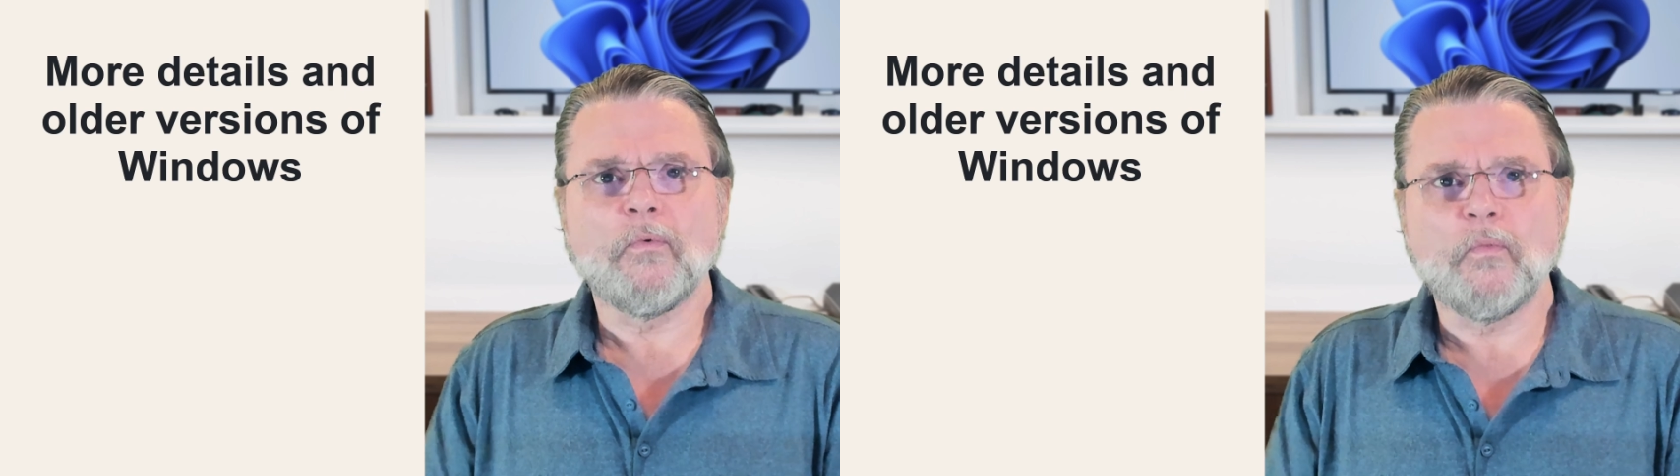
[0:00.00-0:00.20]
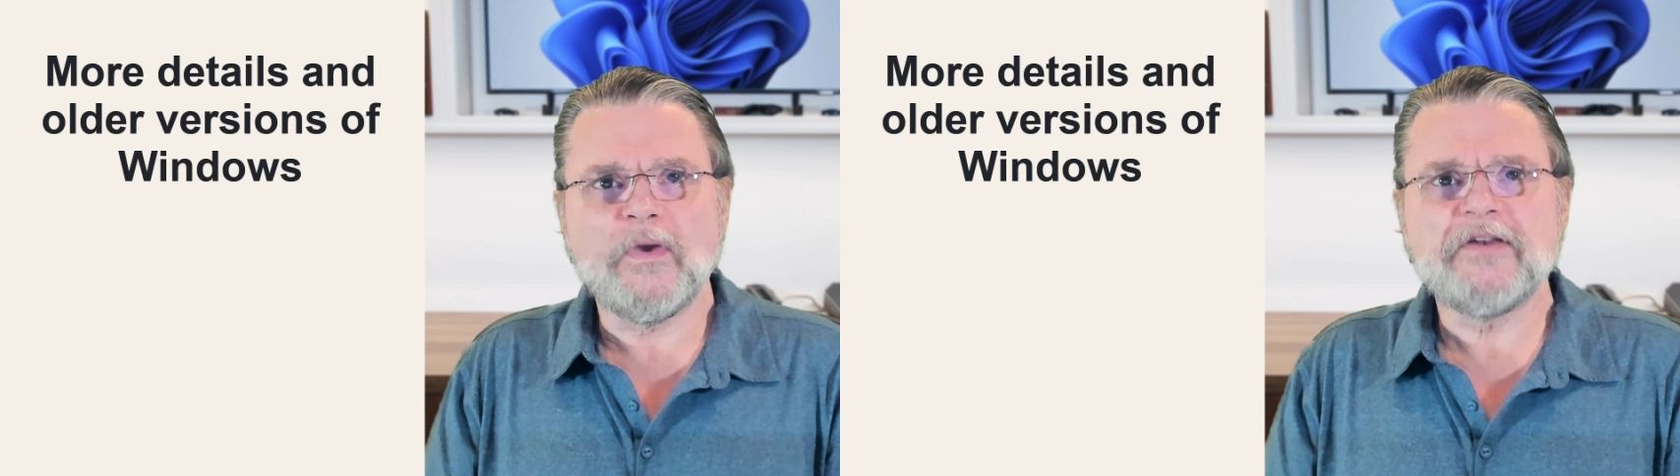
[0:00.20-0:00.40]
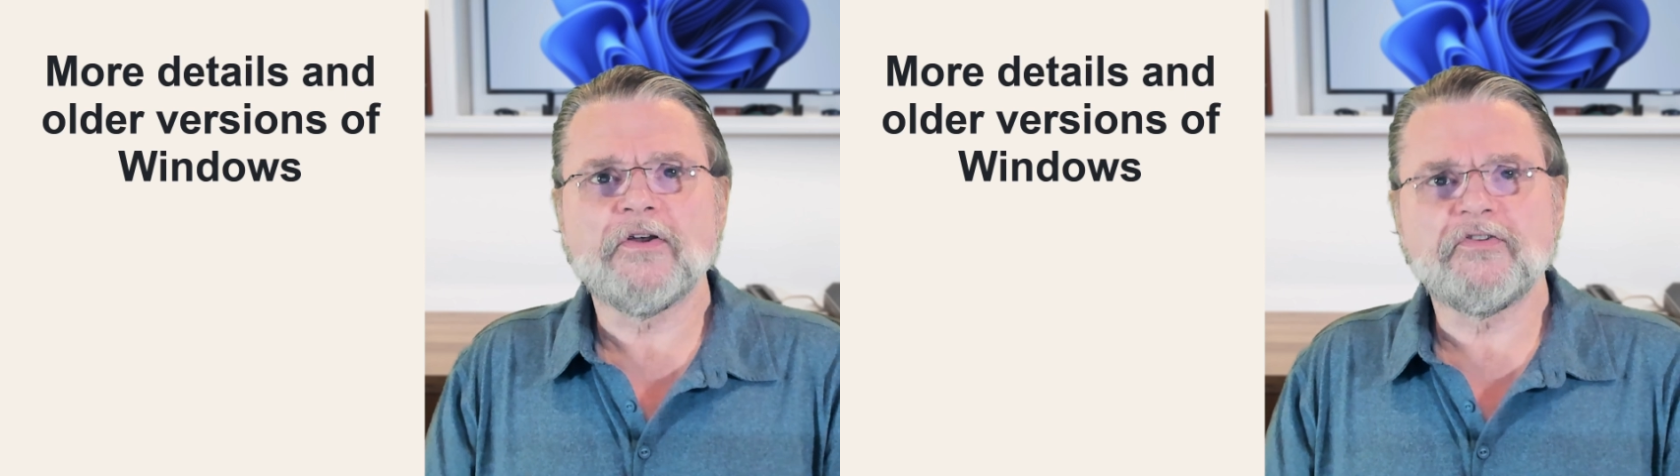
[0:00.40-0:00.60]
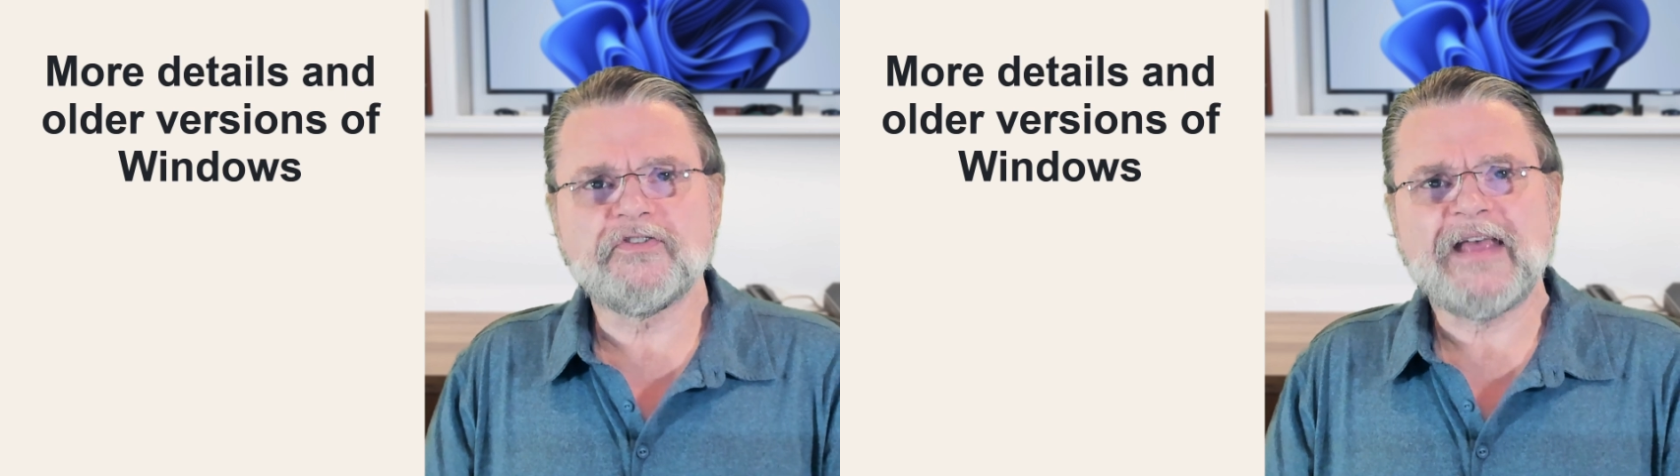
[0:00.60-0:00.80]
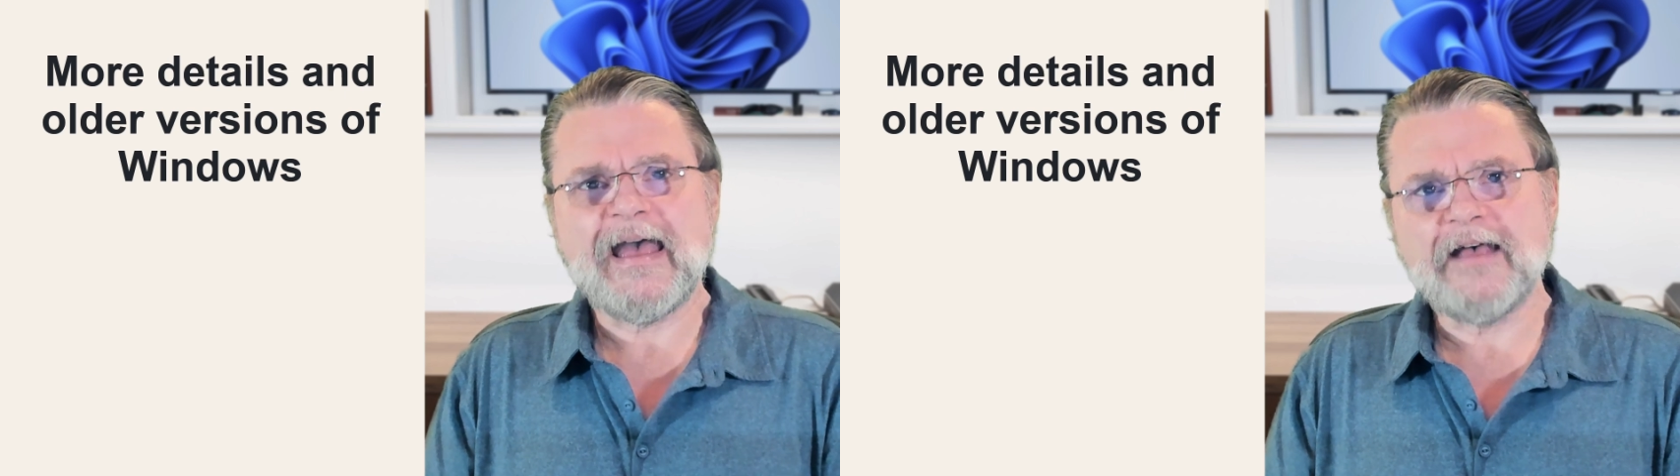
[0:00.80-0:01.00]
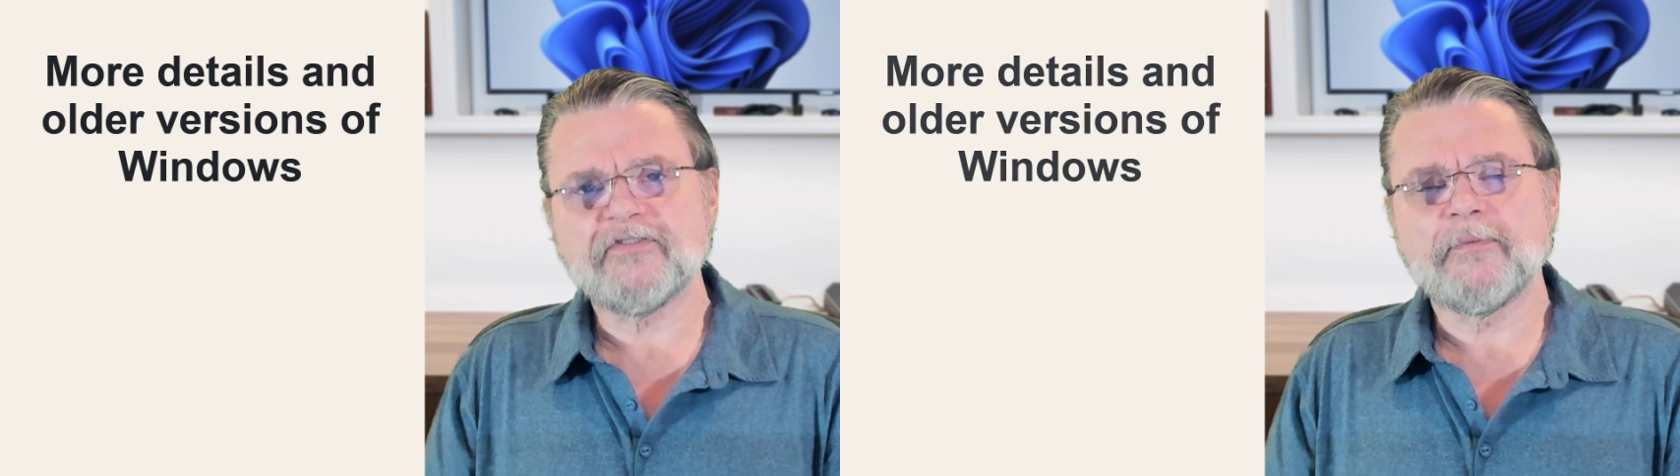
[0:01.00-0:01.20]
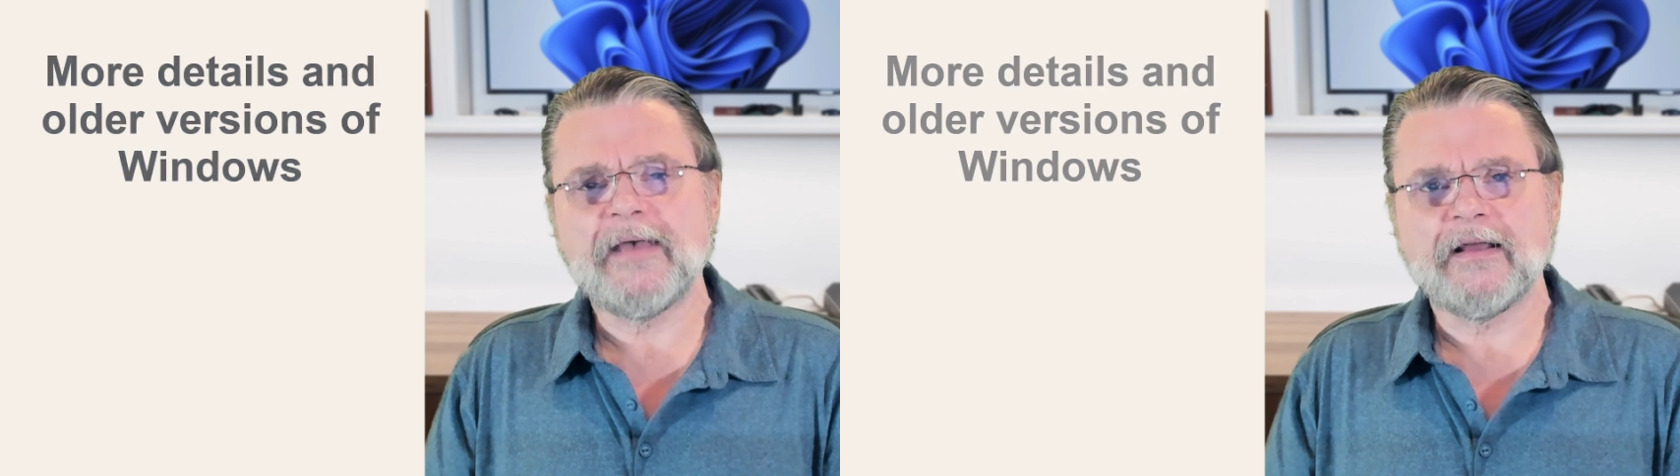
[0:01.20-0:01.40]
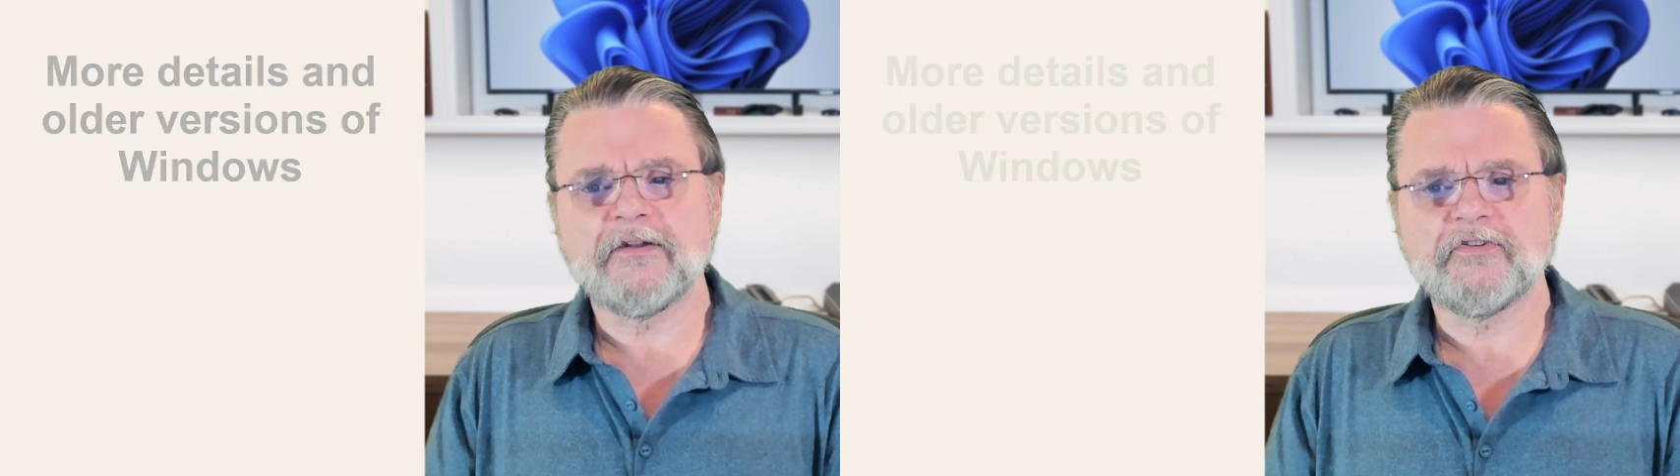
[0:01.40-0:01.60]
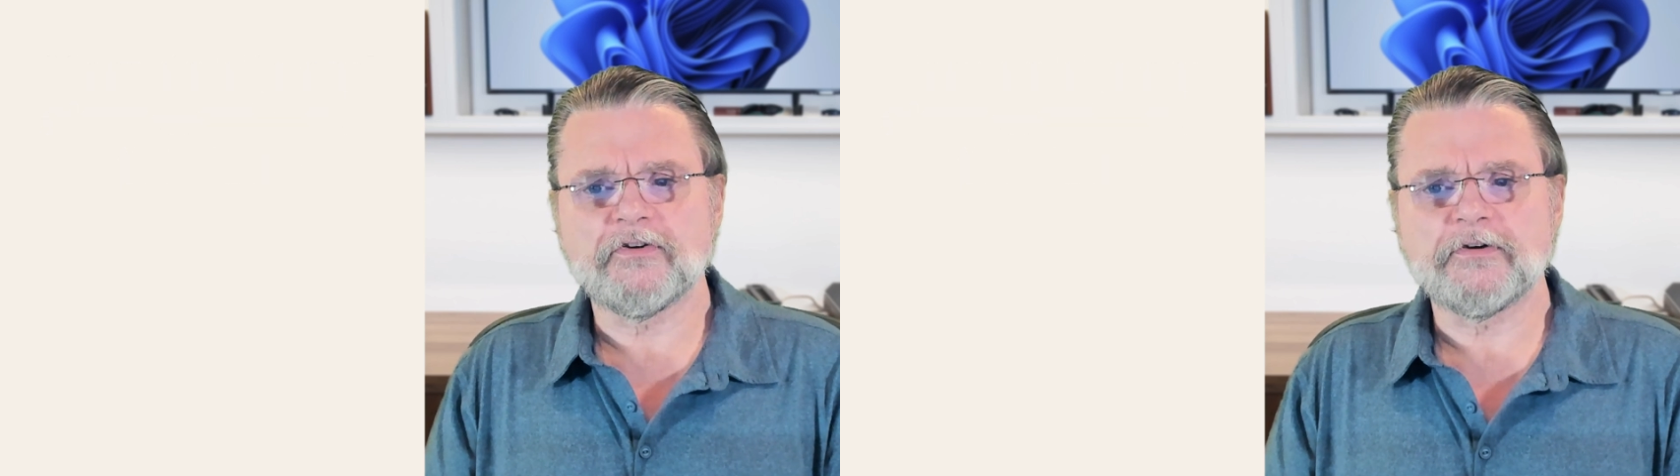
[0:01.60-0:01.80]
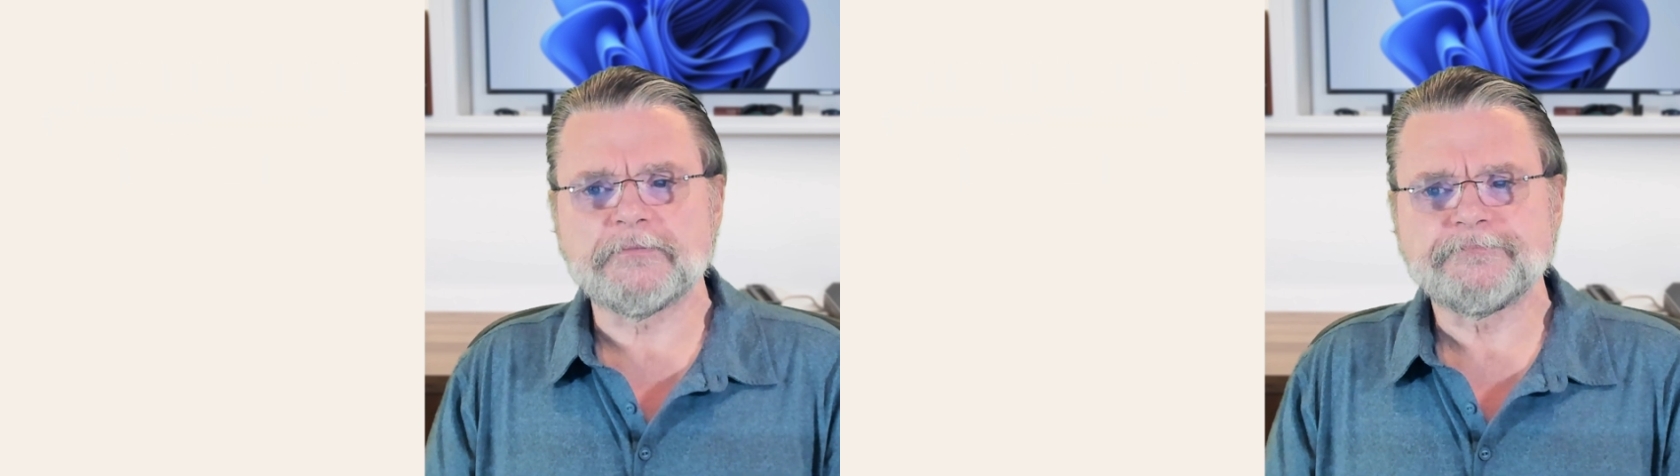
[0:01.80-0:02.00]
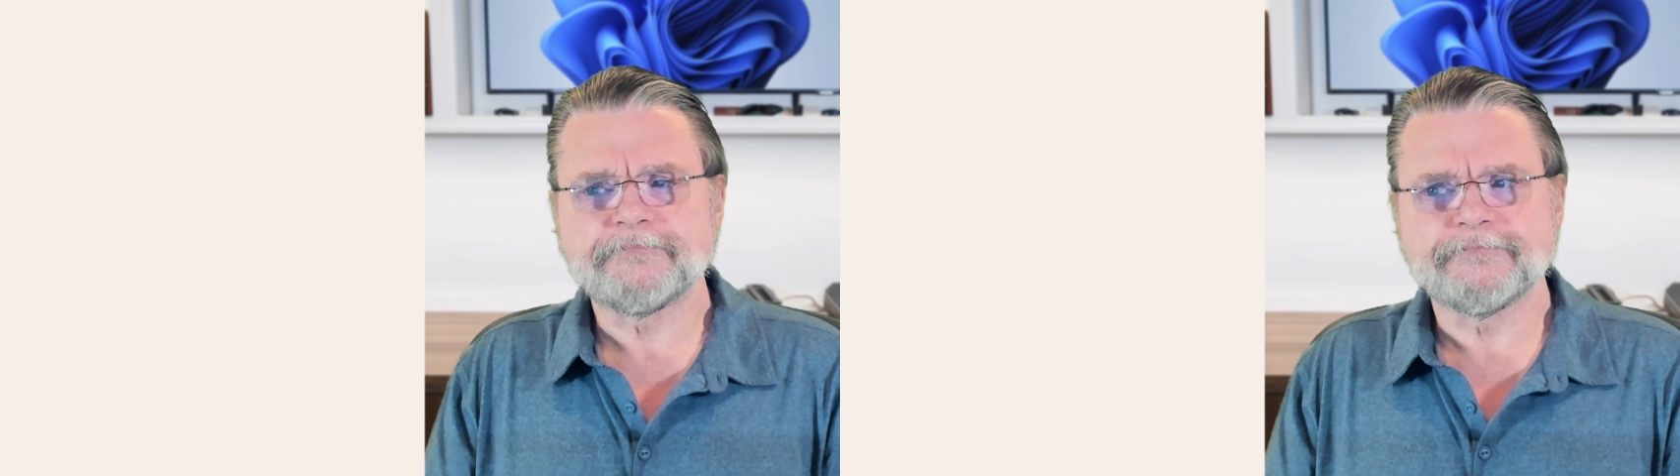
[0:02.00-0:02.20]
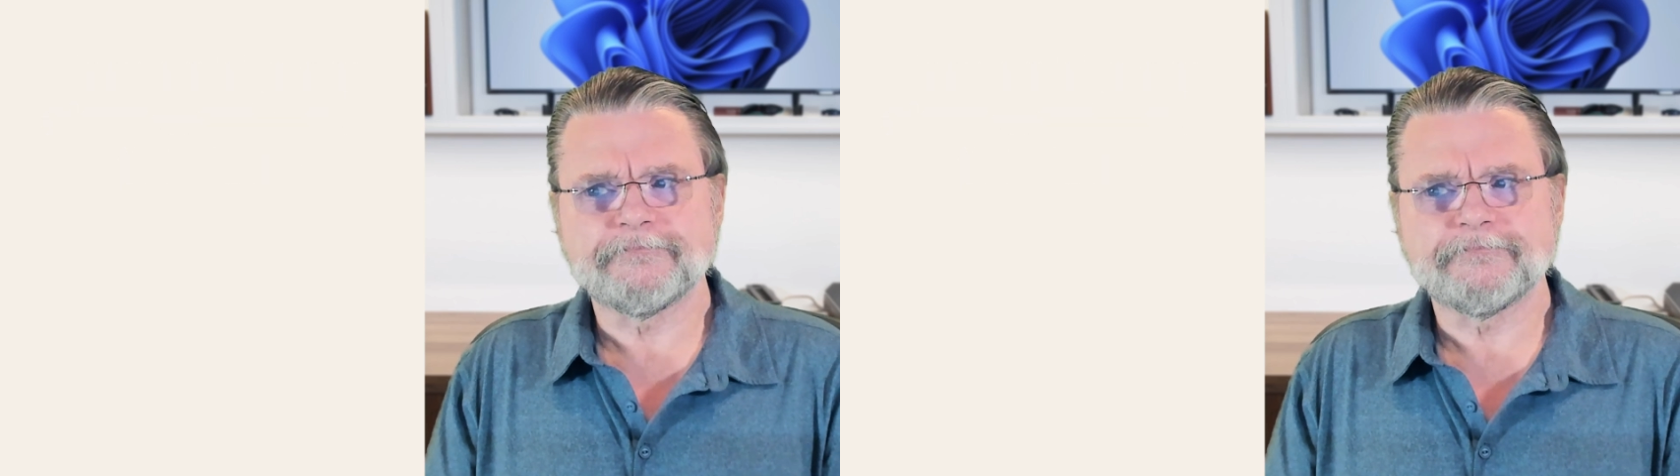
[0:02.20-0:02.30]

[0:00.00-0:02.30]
Windows Task Manager